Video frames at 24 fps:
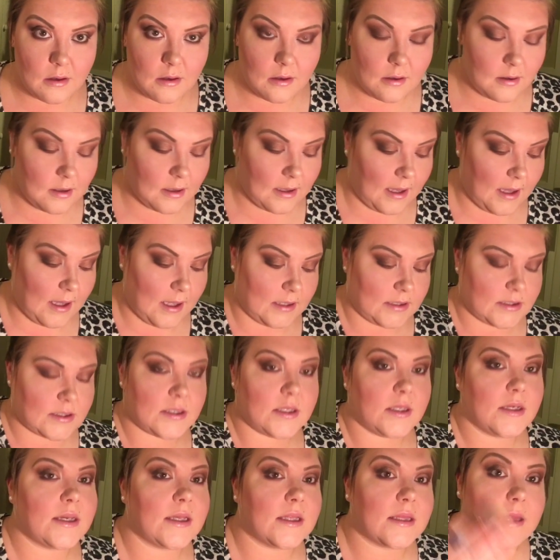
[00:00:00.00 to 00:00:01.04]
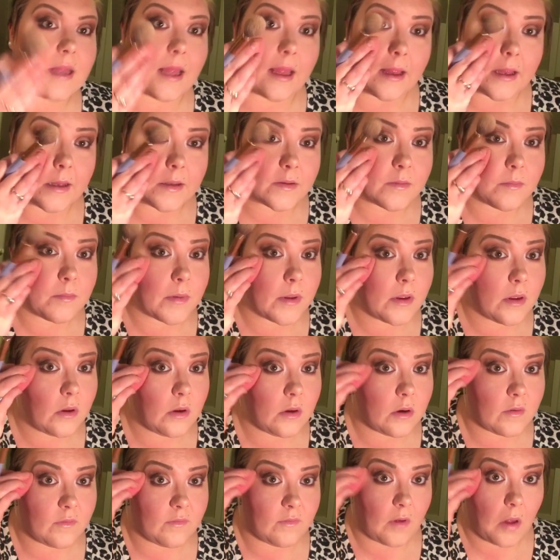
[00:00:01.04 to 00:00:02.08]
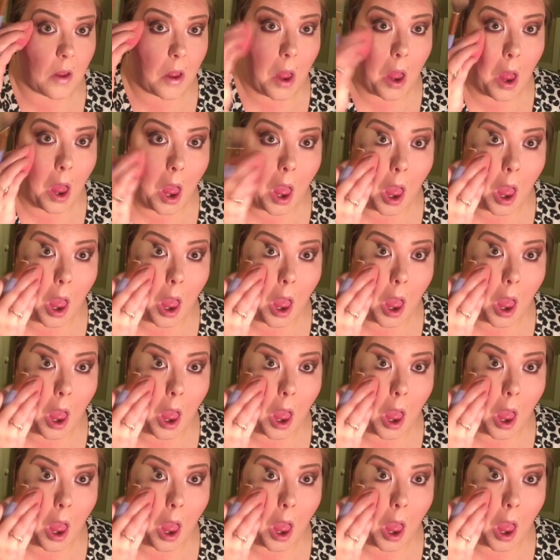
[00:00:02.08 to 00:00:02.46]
Oh gosh, look at that. It's beautiful.